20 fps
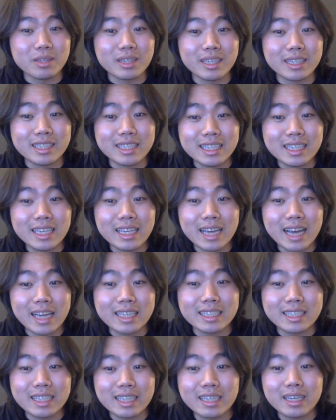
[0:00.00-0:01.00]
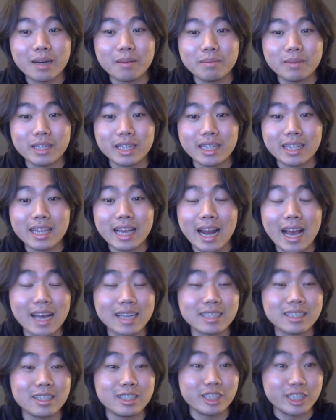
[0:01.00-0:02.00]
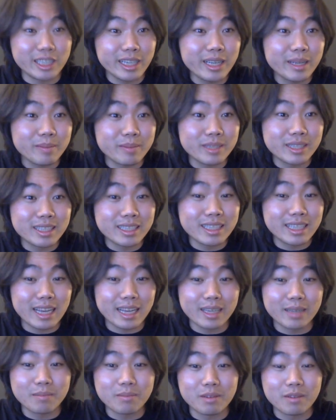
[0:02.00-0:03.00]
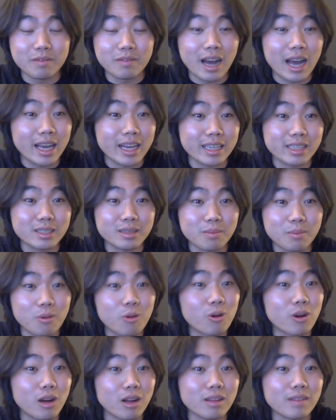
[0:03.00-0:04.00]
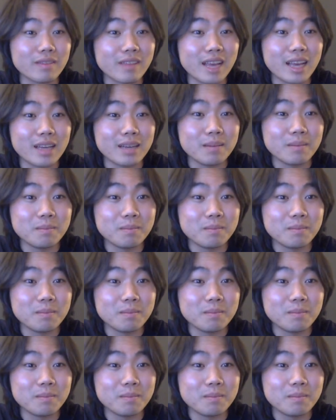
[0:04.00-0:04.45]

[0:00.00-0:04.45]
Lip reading: the DDIC company that has the chips that can provide and support all of that.